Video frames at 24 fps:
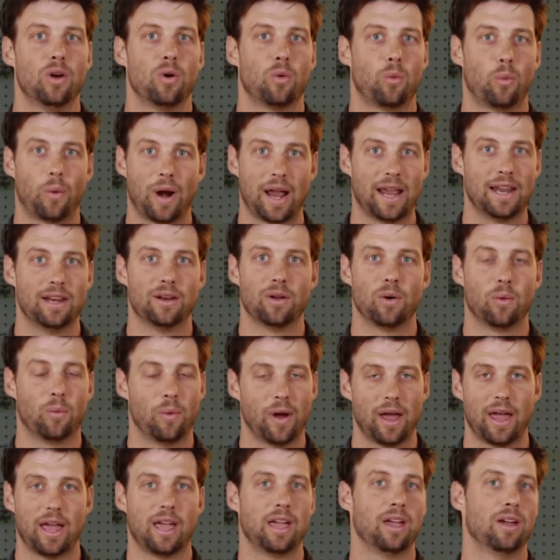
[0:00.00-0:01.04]
rained
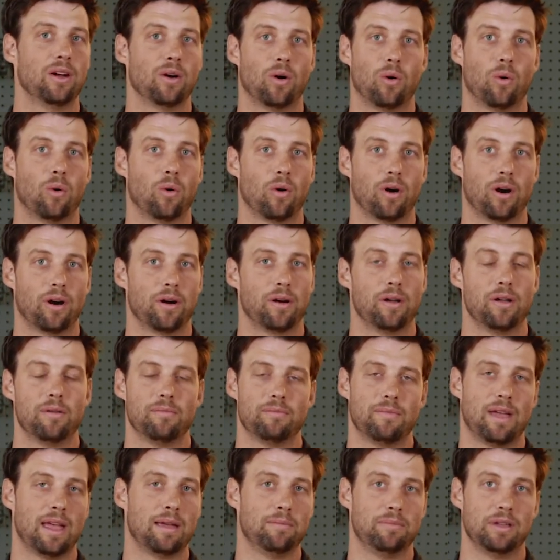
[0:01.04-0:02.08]
away or
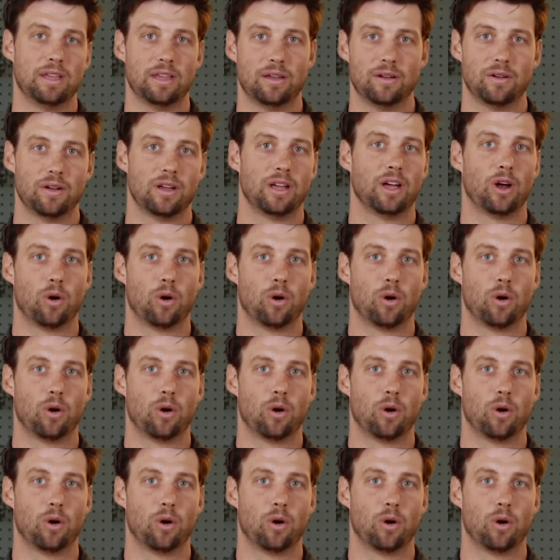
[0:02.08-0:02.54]
maybe